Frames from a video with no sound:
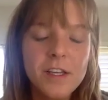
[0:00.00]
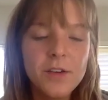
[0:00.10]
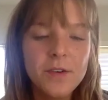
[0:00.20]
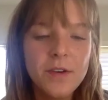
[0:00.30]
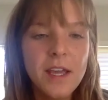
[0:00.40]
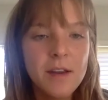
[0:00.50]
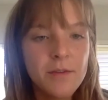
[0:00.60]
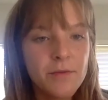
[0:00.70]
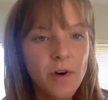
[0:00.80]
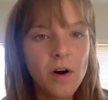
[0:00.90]
You can get
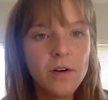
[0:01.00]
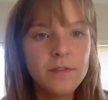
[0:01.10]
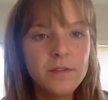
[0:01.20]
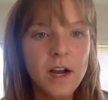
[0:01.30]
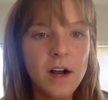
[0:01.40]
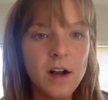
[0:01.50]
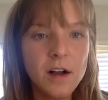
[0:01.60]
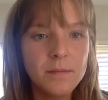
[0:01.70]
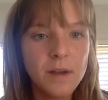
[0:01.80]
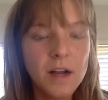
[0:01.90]
involved
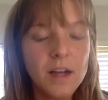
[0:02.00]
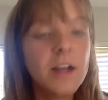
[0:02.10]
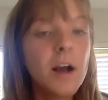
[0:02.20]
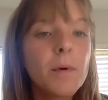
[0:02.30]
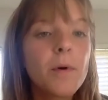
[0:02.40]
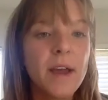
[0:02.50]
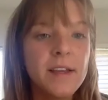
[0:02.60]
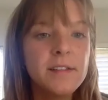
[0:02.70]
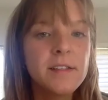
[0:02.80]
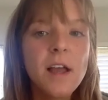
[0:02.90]
in a couple
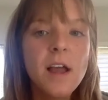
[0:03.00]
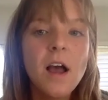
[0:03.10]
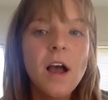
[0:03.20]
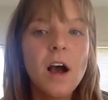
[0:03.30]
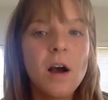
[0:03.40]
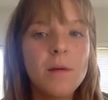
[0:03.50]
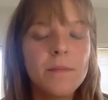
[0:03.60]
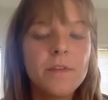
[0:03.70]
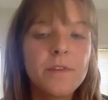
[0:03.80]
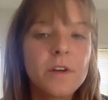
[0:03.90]
ways.
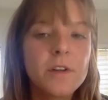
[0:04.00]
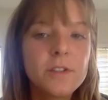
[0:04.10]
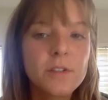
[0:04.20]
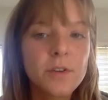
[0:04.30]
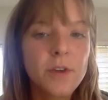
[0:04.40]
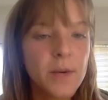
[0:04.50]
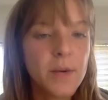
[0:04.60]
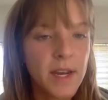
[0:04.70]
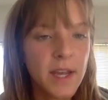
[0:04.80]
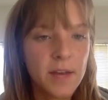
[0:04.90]
The first great
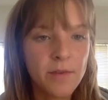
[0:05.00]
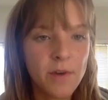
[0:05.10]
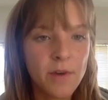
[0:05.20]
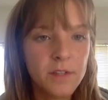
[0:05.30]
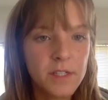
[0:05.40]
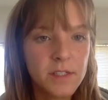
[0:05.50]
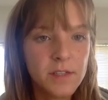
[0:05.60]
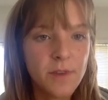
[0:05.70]
way to get involved is to